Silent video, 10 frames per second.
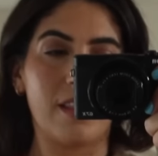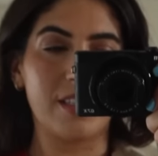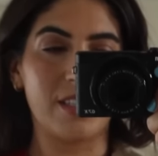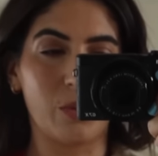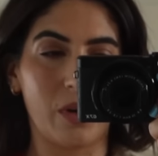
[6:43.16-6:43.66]

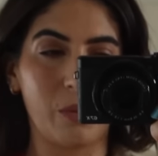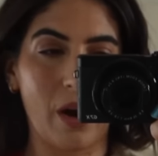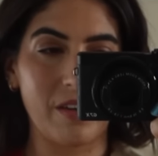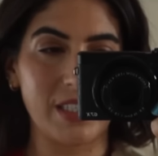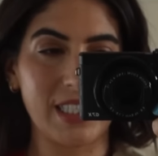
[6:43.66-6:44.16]
This is what I'm
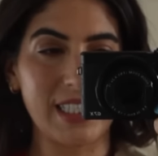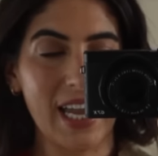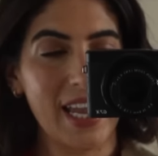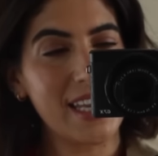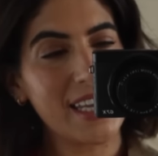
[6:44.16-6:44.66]
wearing
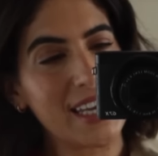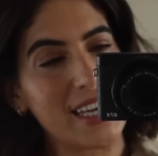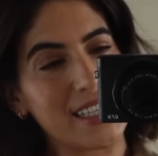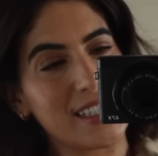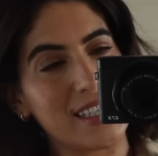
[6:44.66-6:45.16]
today.
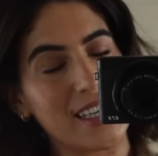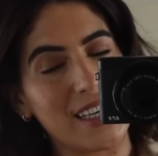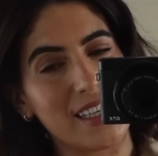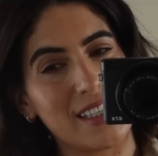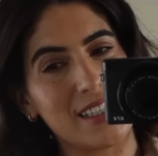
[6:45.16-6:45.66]
It
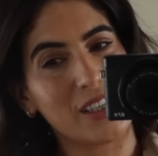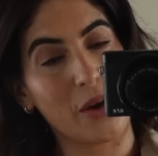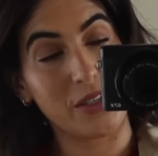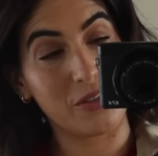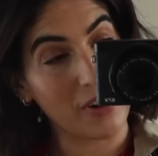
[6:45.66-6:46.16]
is
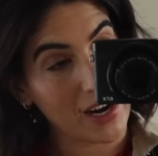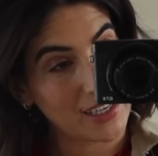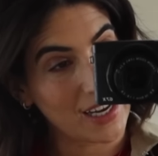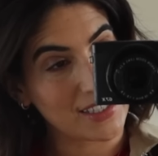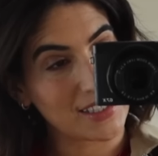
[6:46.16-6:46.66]
going to rain
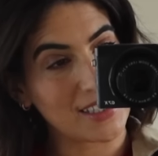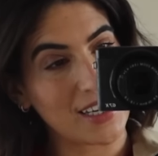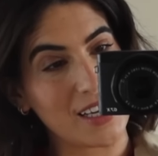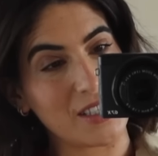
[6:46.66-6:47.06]
later today,